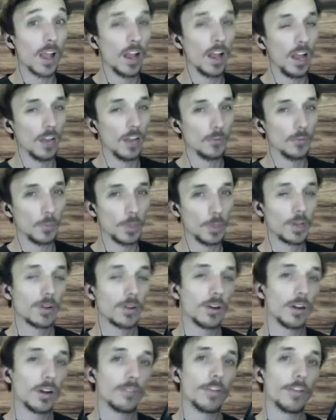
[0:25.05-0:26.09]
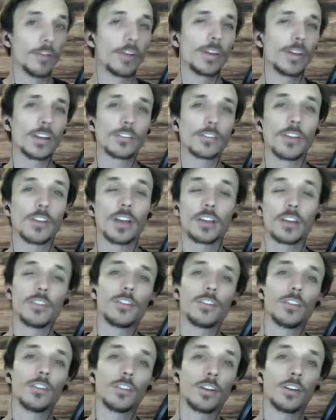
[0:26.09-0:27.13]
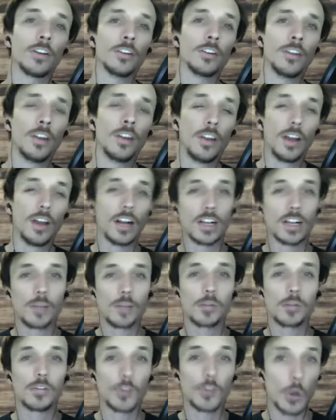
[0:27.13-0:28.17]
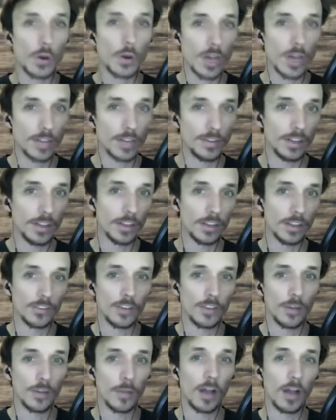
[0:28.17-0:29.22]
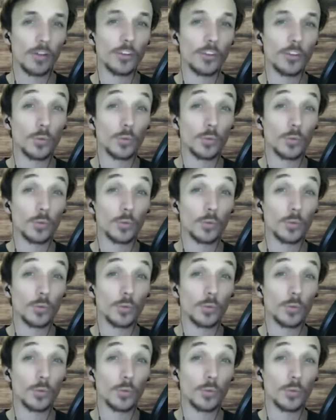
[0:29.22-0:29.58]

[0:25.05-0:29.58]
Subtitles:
and we are all very excited to learn a couple of your ideas about your